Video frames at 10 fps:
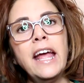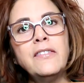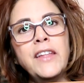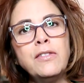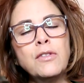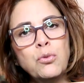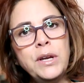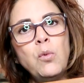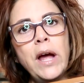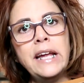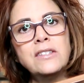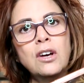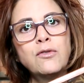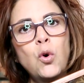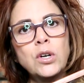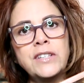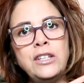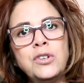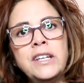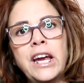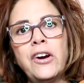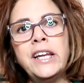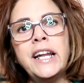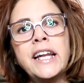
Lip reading: And then the 3 ways, of course, that you can carry it.